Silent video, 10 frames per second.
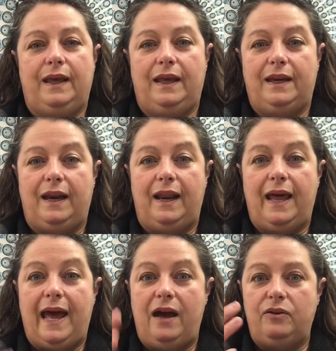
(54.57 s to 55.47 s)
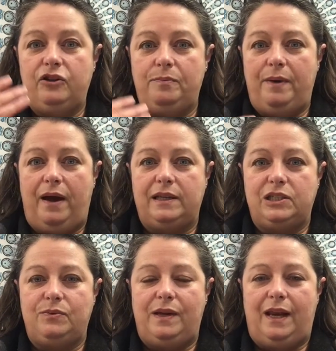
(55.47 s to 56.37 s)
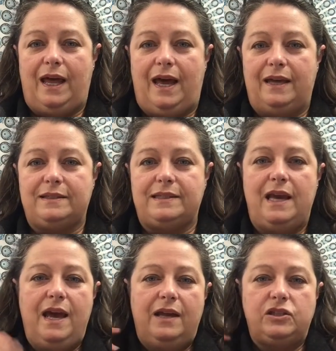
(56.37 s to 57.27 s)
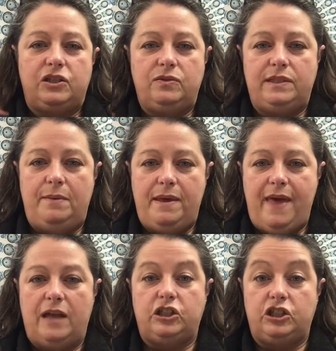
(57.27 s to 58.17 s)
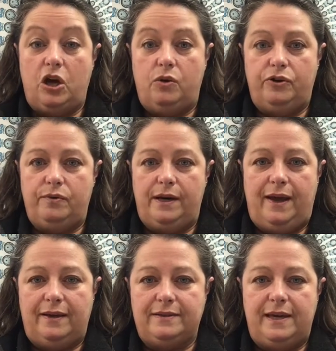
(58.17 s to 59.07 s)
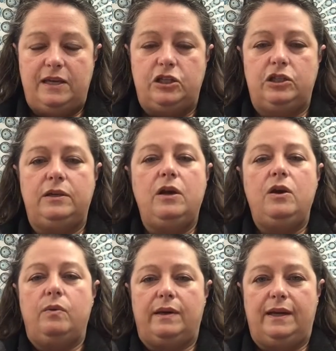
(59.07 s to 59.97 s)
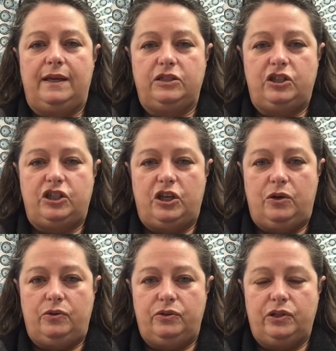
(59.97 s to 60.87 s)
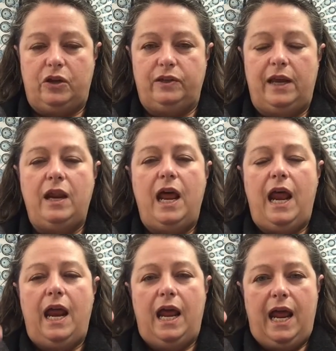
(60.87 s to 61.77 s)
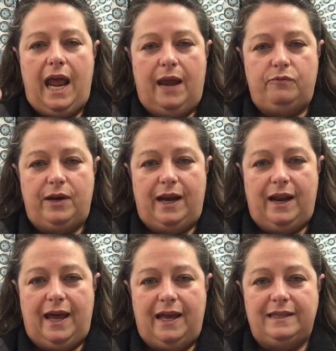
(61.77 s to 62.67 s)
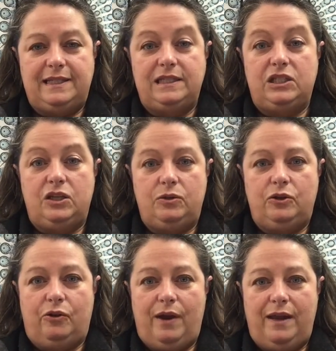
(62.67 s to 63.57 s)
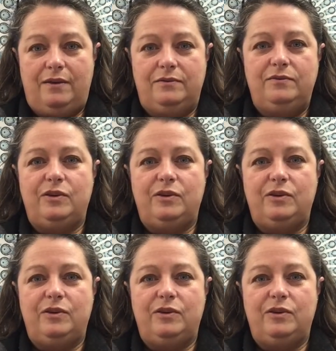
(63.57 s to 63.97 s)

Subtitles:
and allow your body to relax. Do some of that shoulder relaxation where you let your shoulders go down and relax into the ground,